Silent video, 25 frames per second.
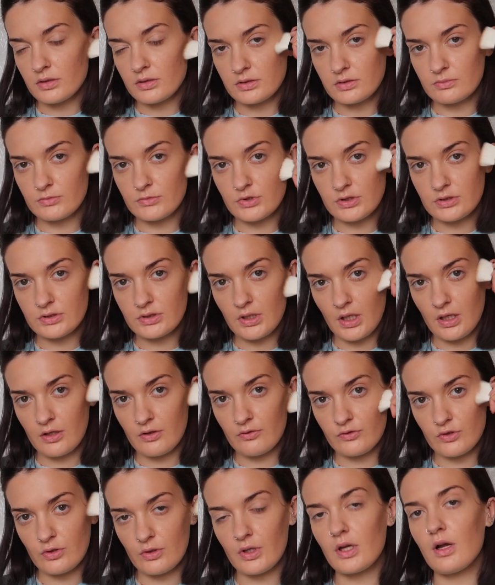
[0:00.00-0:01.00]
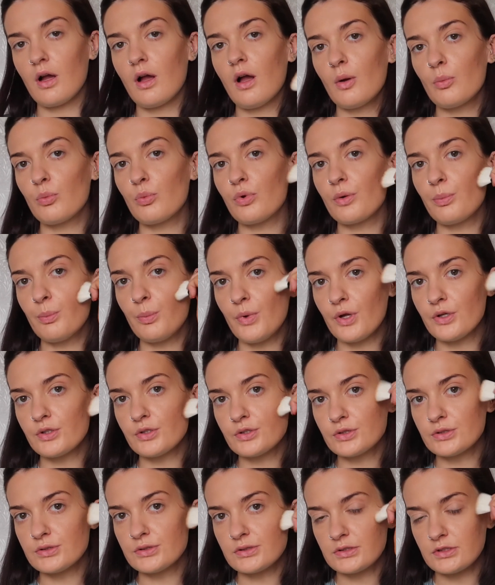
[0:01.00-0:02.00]
So I'm just kind of doing upward
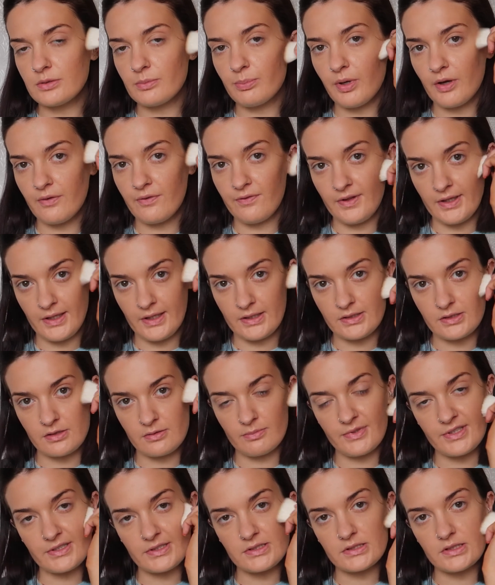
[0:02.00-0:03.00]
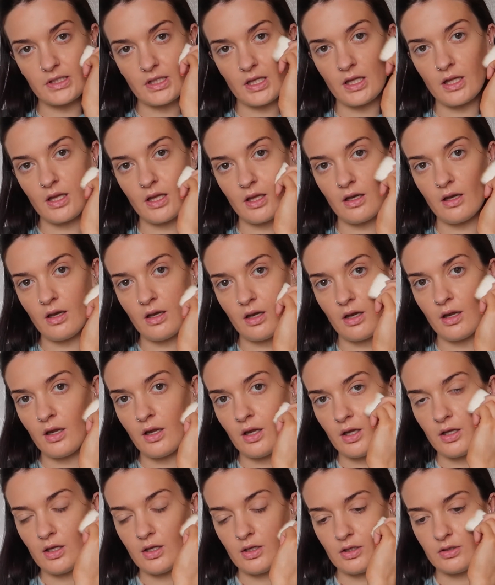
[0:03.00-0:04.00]
motions to buff it into my skin.
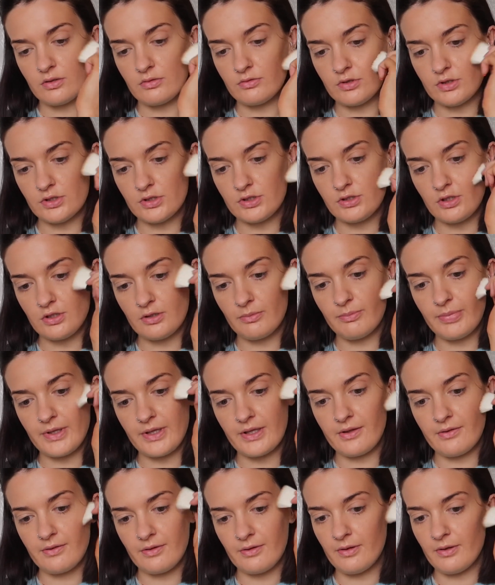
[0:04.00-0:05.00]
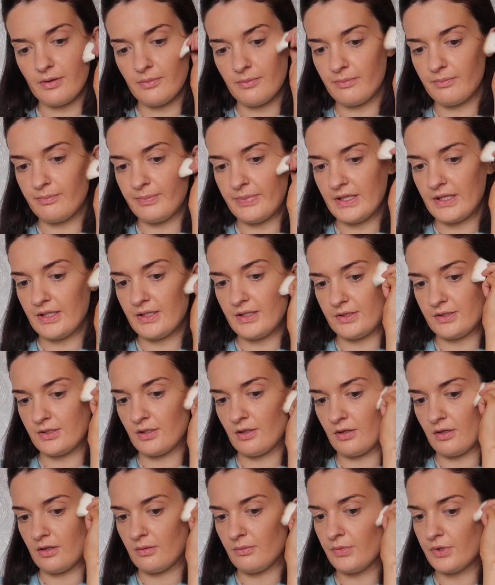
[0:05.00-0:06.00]
I'm just doing bit at a
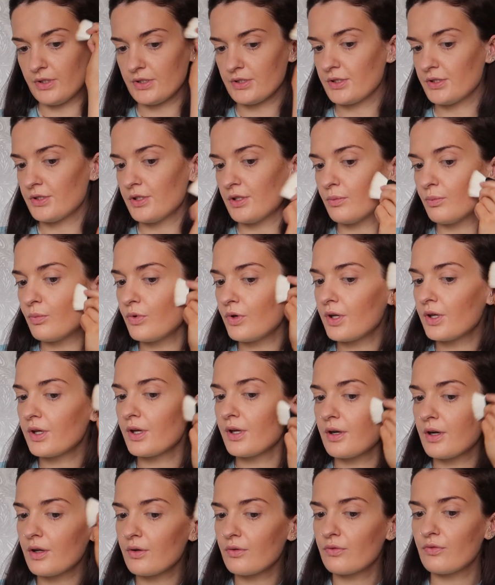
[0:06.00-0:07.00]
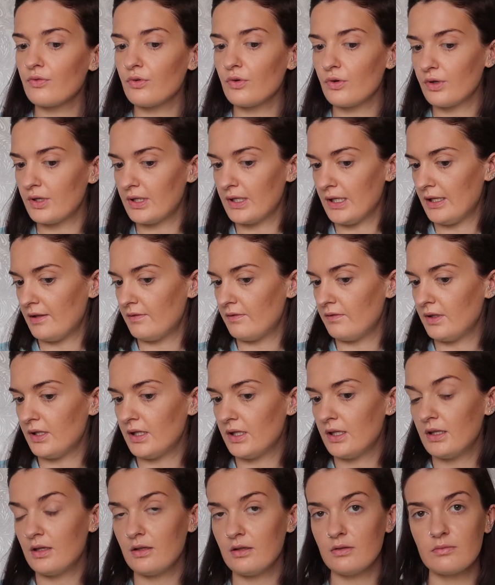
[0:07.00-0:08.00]
time because I don't want to go like full on heavy
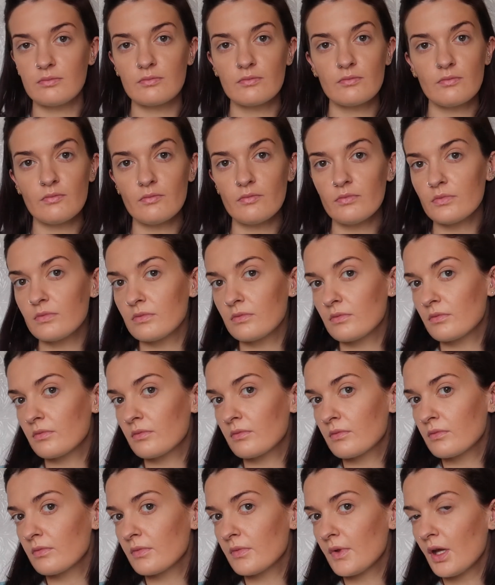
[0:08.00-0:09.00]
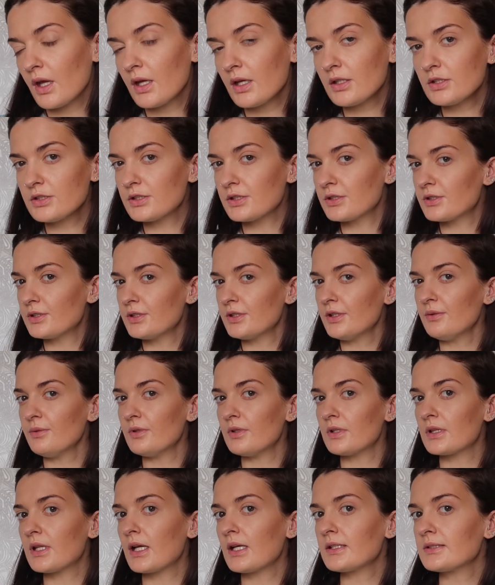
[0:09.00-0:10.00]
in. Actually, do you know
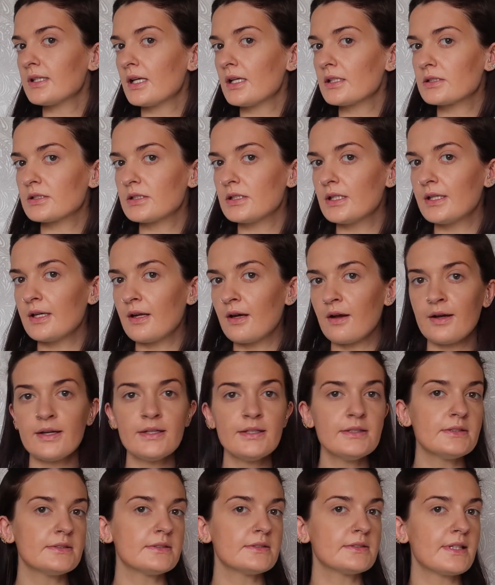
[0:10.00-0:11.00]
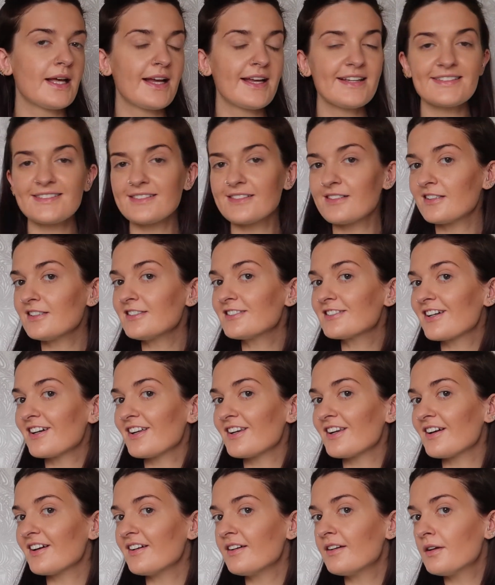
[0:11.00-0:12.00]
what? That's actually nice. That is a nice
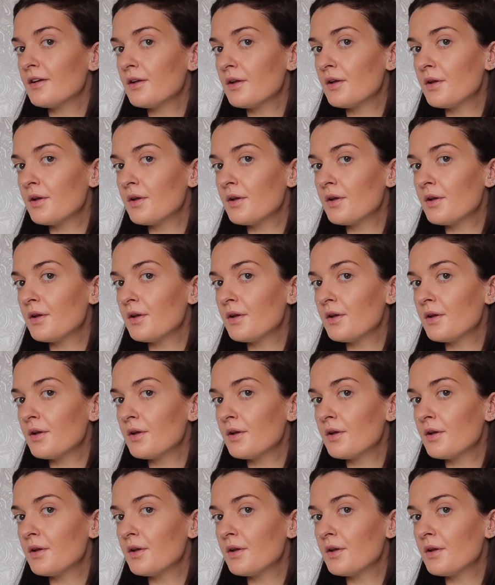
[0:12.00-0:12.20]
colour.